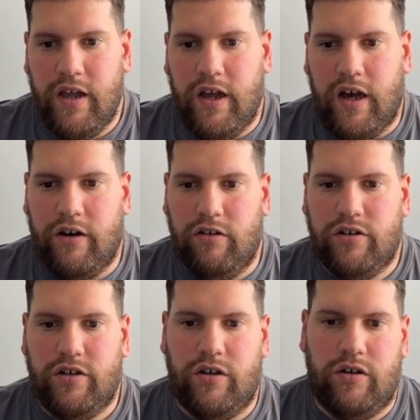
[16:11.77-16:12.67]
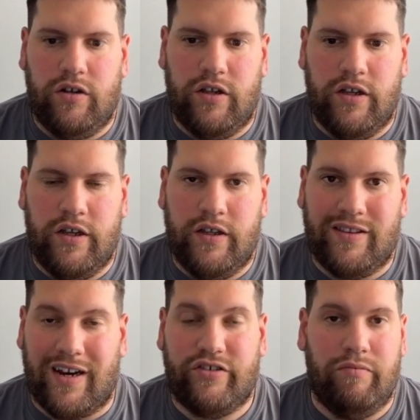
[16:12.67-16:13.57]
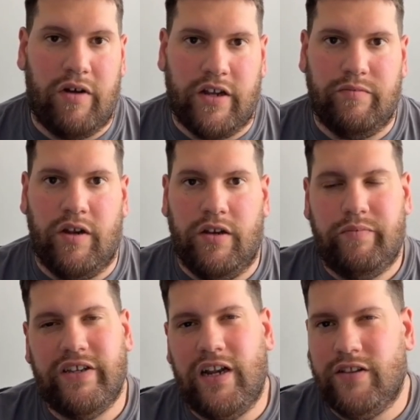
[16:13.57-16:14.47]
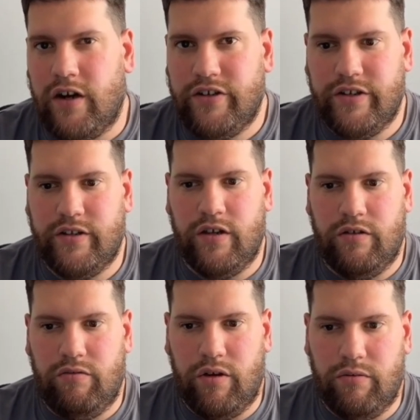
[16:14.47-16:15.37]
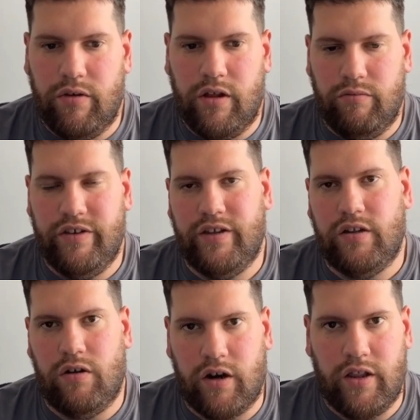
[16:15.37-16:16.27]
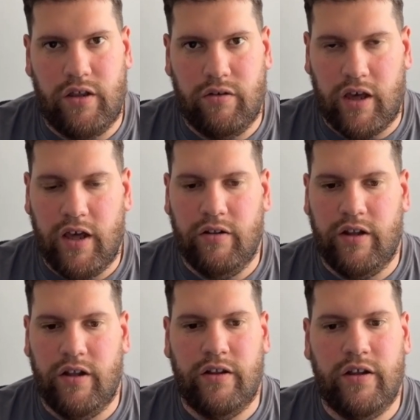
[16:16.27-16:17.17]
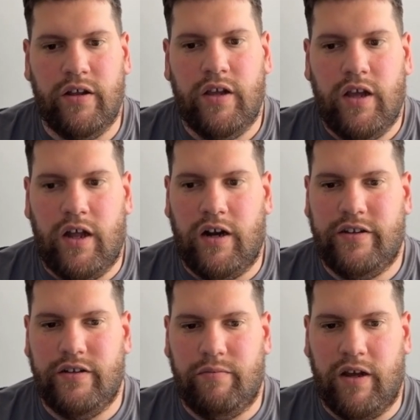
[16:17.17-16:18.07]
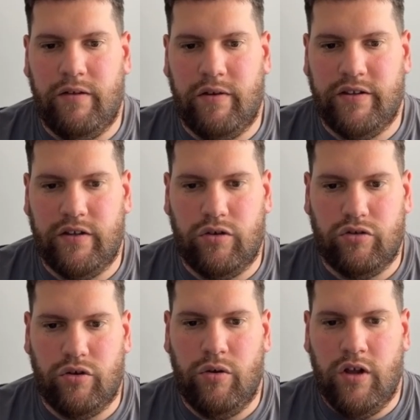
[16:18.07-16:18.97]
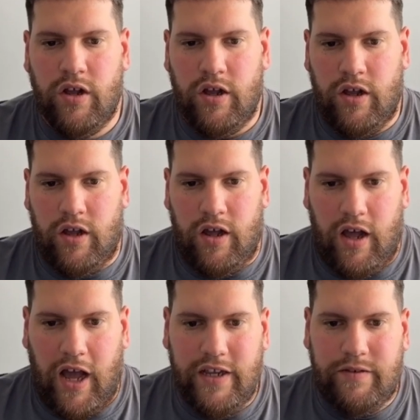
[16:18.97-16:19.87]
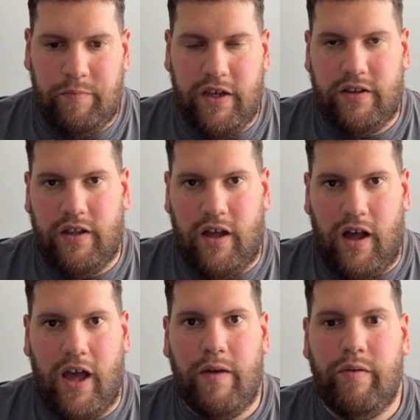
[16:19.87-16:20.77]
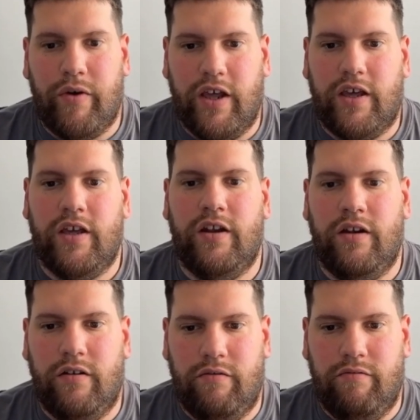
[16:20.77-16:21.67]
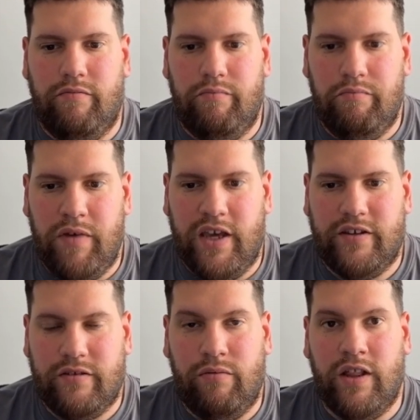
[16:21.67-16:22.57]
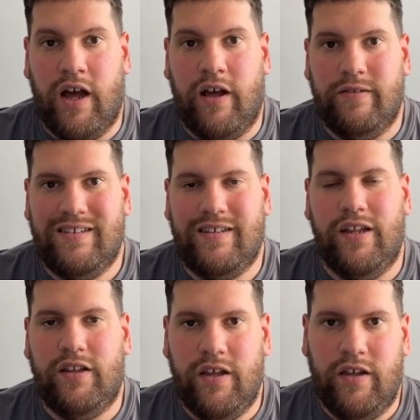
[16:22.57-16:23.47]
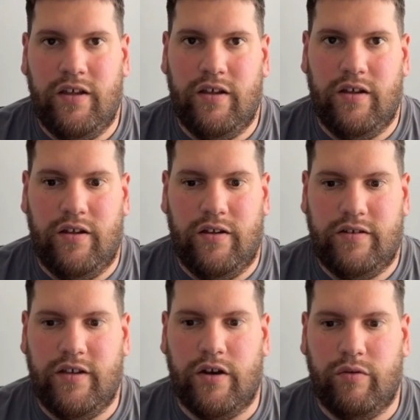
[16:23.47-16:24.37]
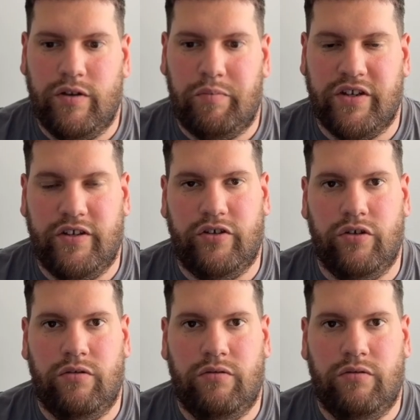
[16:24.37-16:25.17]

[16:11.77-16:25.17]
and also traction management, especially in turn systems. We said already, okay, on the analysis by sector. So high speed, heavy braking mixed with a city circuit precision.